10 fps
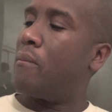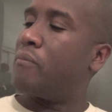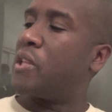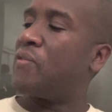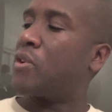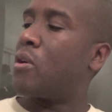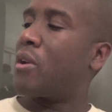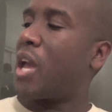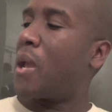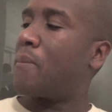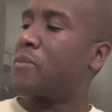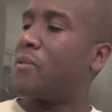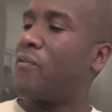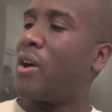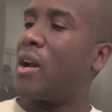difficult game to
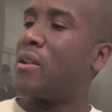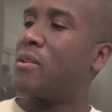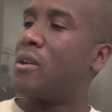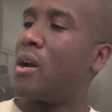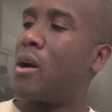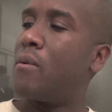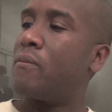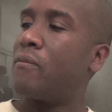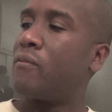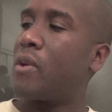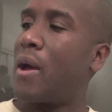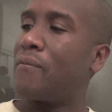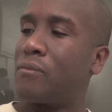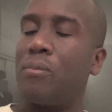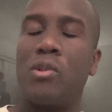find.
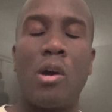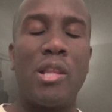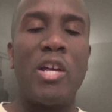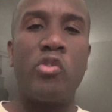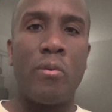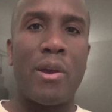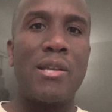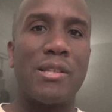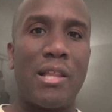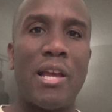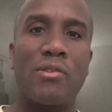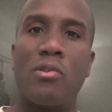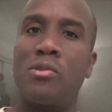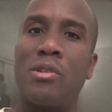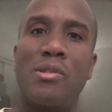I've been talking to a lot of Dreamcast
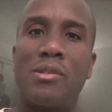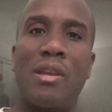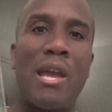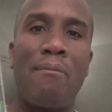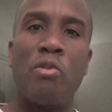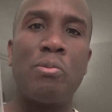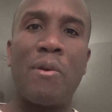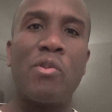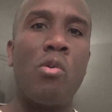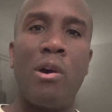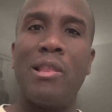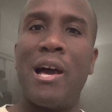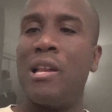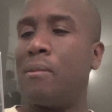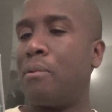collectors, and this is a game most people have to go
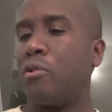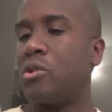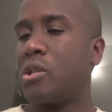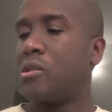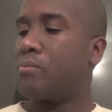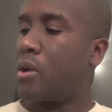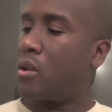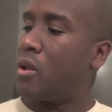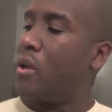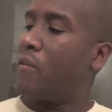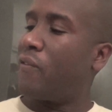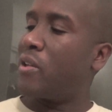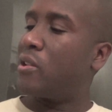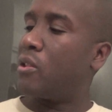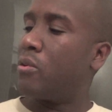online to purchase. But
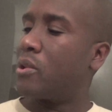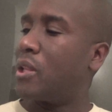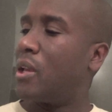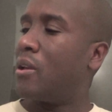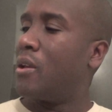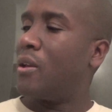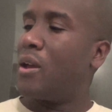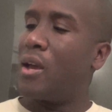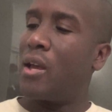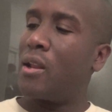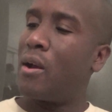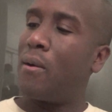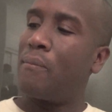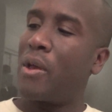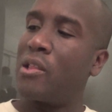found it locally, and
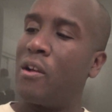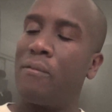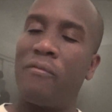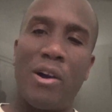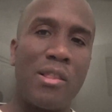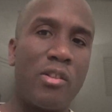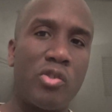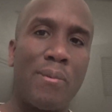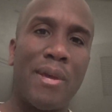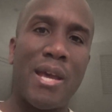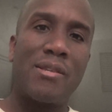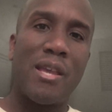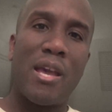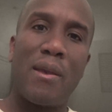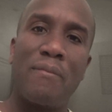I love finding Dreamcast
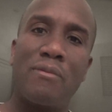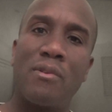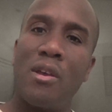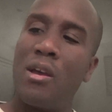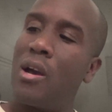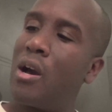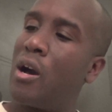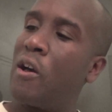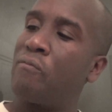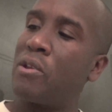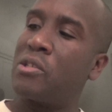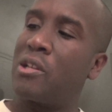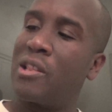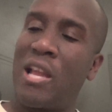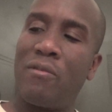games, especially
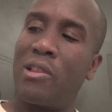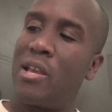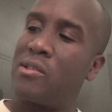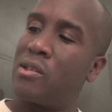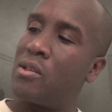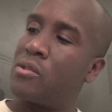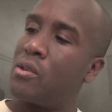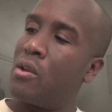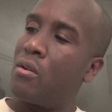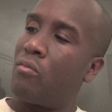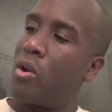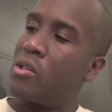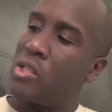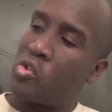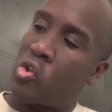the late releases, where you
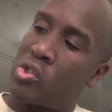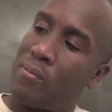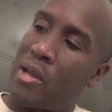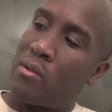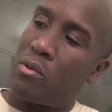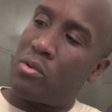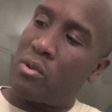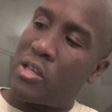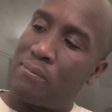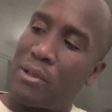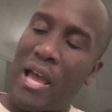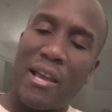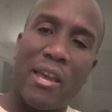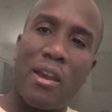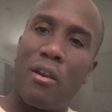see the instruction manual is
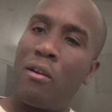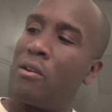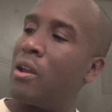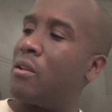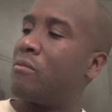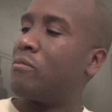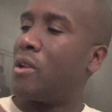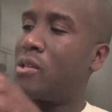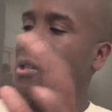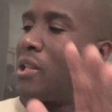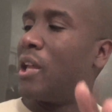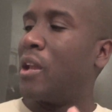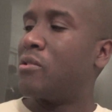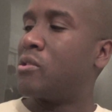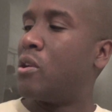black here, and it's clean.
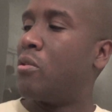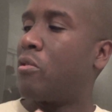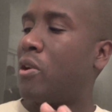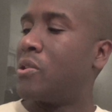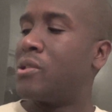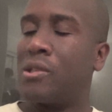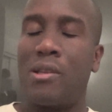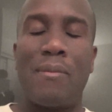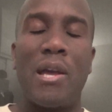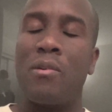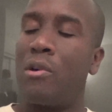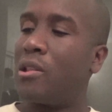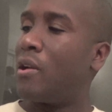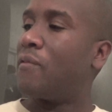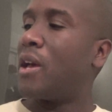There's no creases in the manual. I
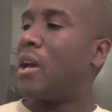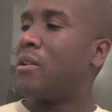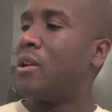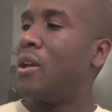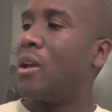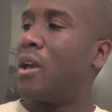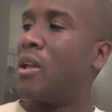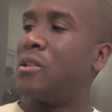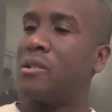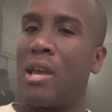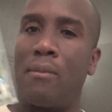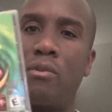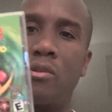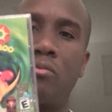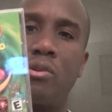love that. And this game
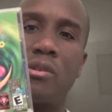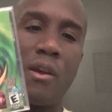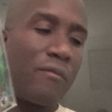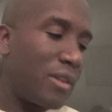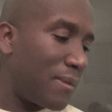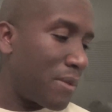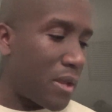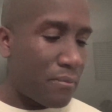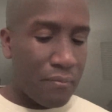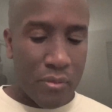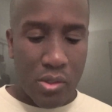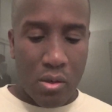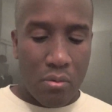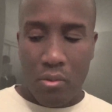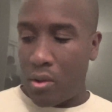was definitely mint. So,
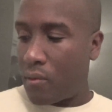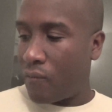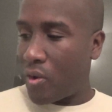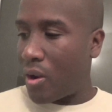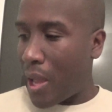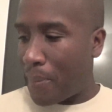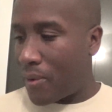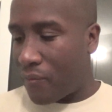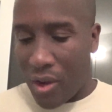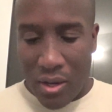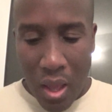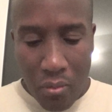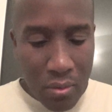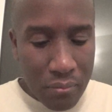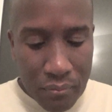very happy to find that
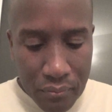one.